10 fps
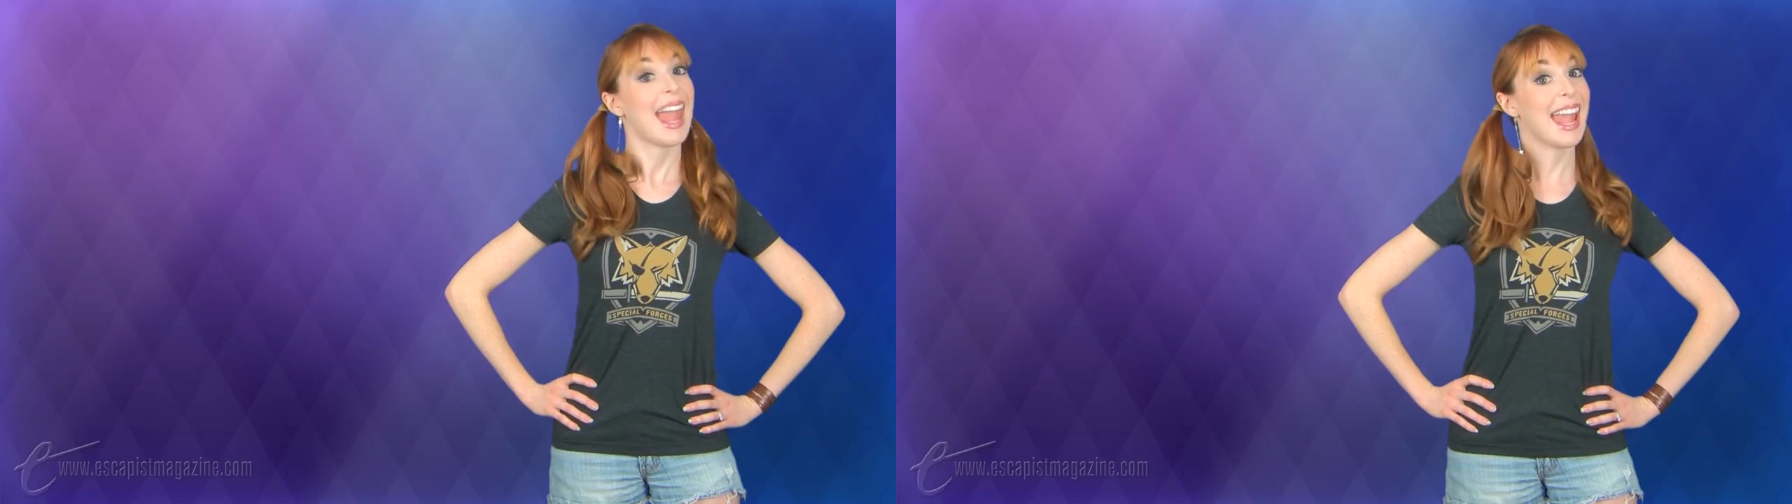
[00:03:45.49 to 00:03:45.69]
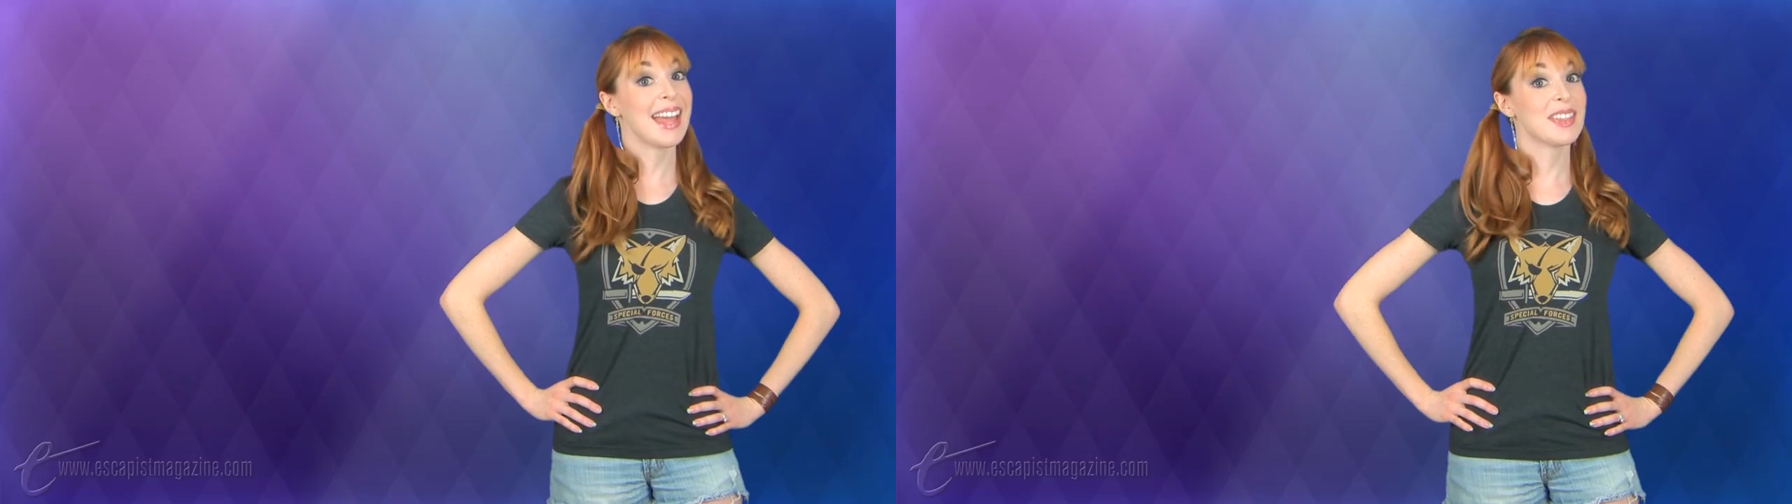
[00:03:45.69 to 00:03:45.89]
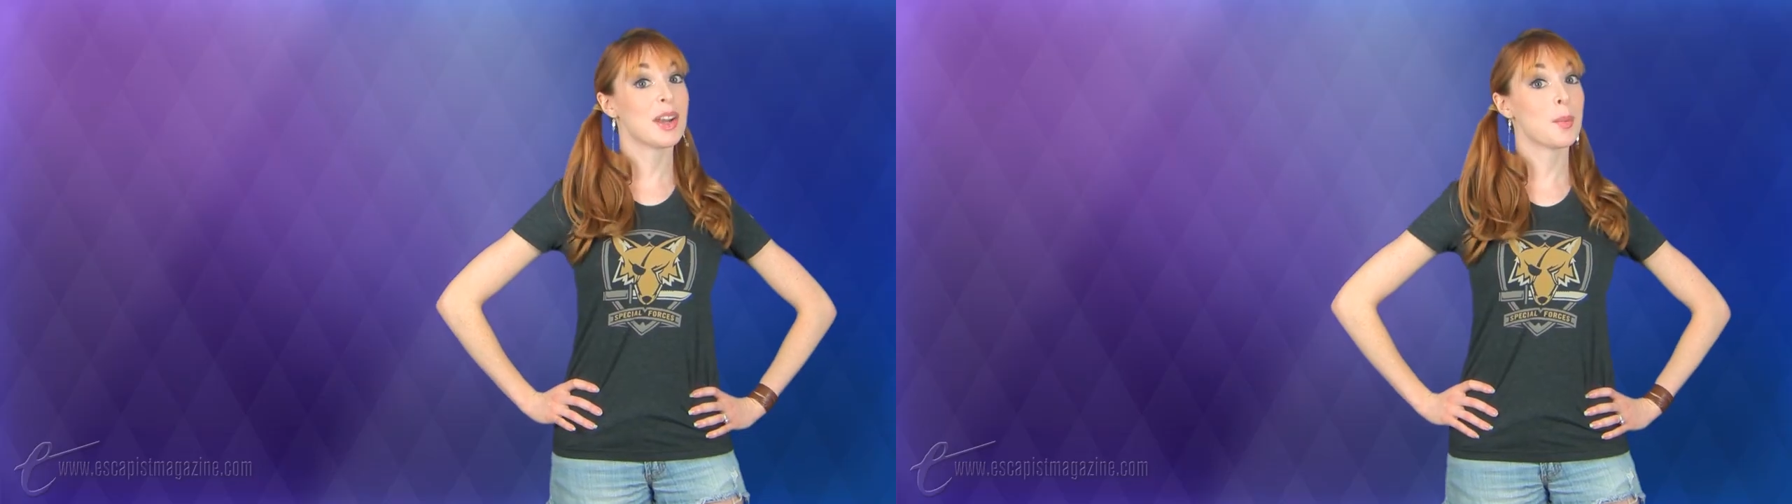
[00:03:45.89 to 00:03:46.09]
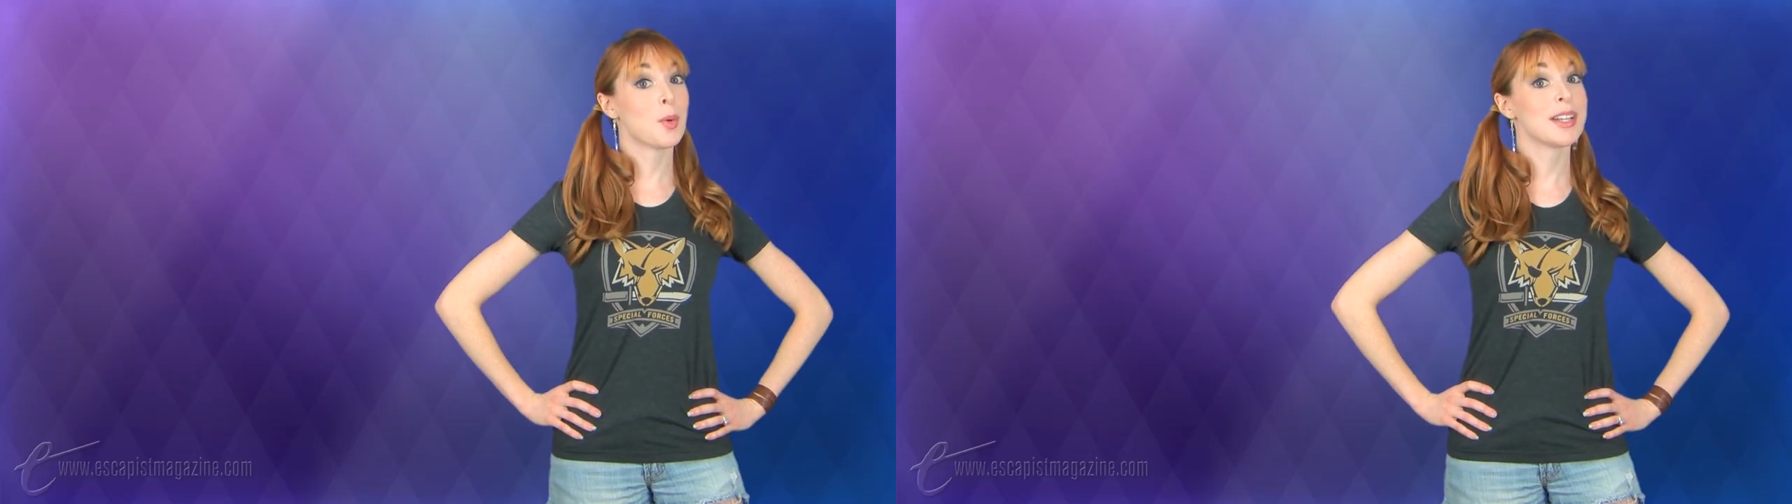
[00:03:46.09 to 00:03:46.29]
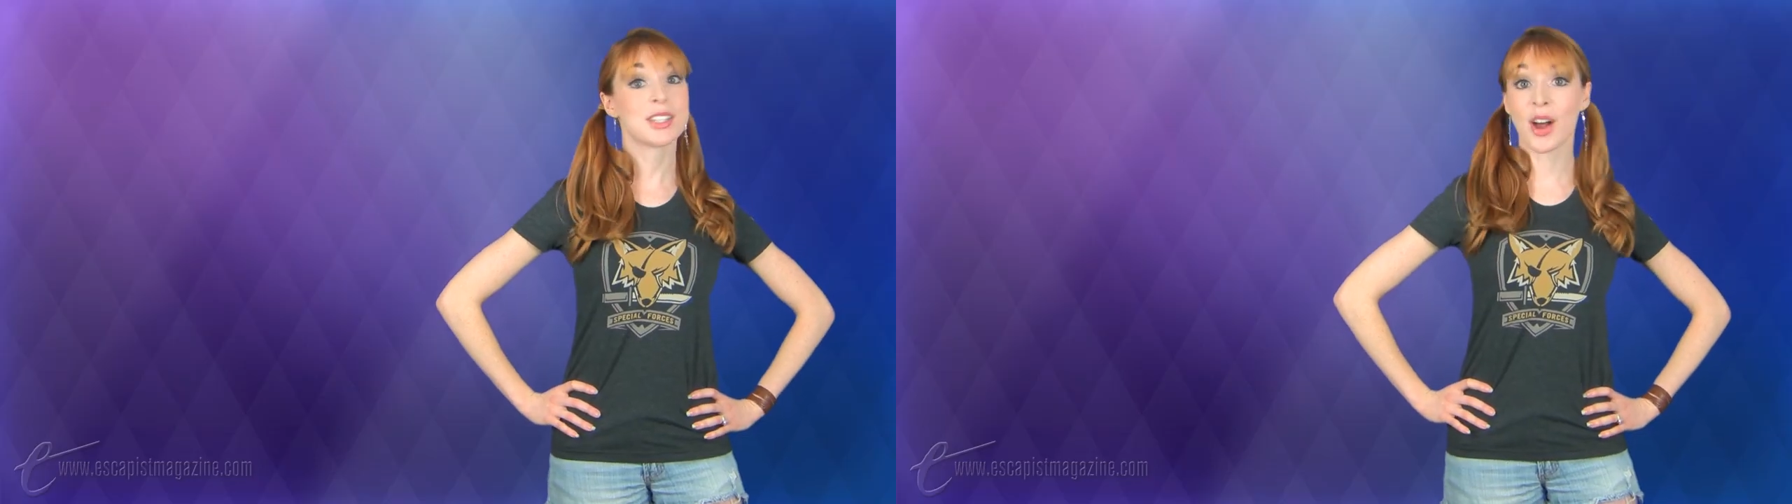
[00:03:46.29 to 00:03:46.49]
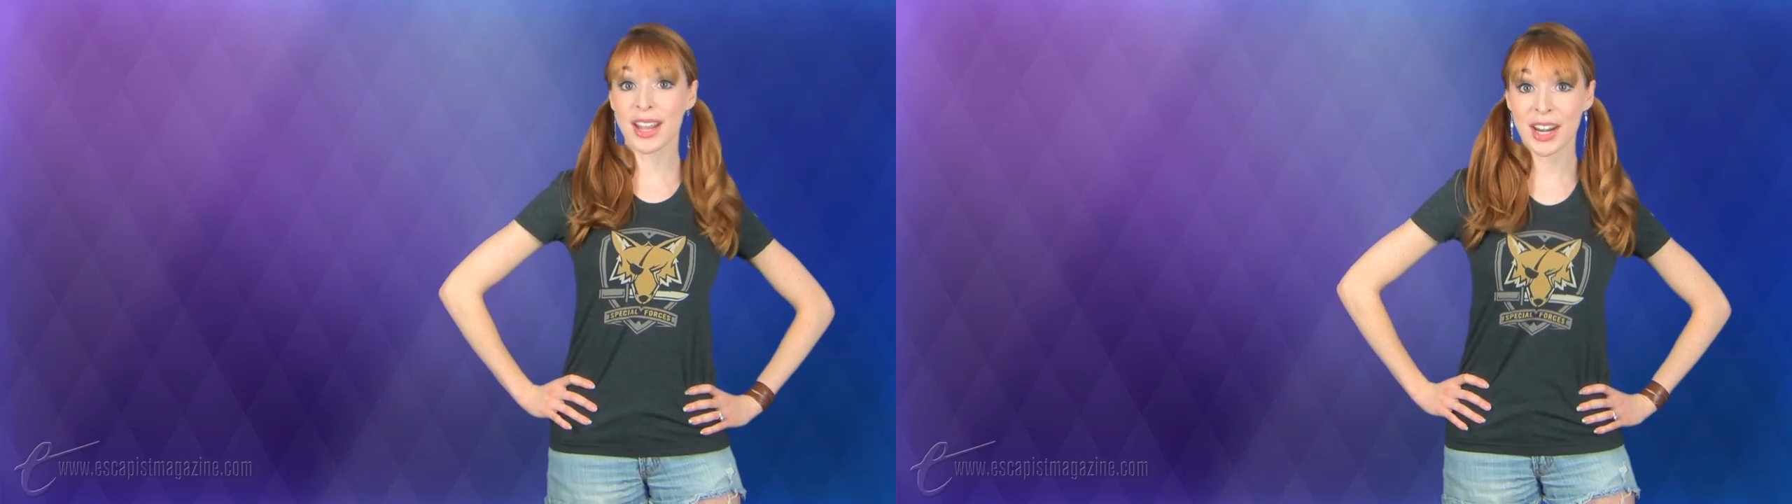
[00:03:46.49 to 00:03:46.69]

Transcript: And the number one dog